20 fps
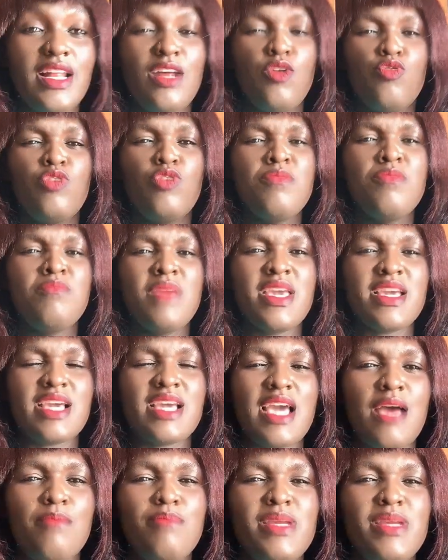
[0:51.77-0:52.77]
We make
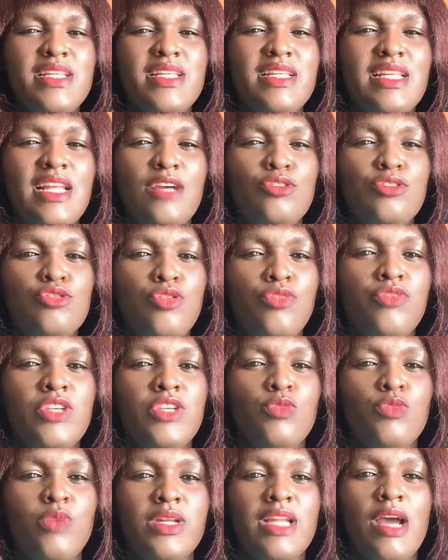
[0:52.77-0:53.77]
a big deal out of
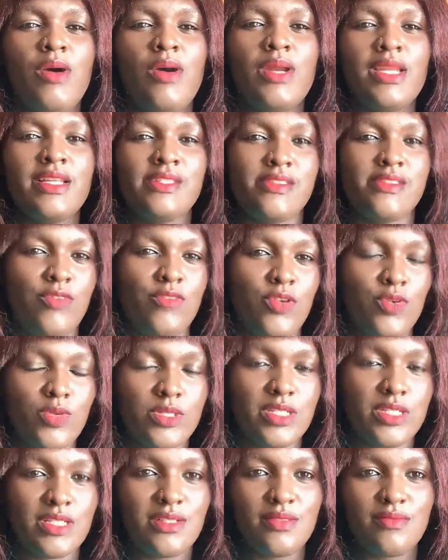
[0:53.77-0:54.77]
it when our days are
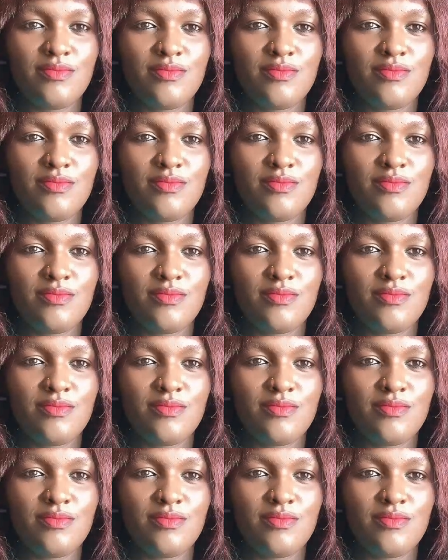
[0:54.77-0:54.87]
forgotten.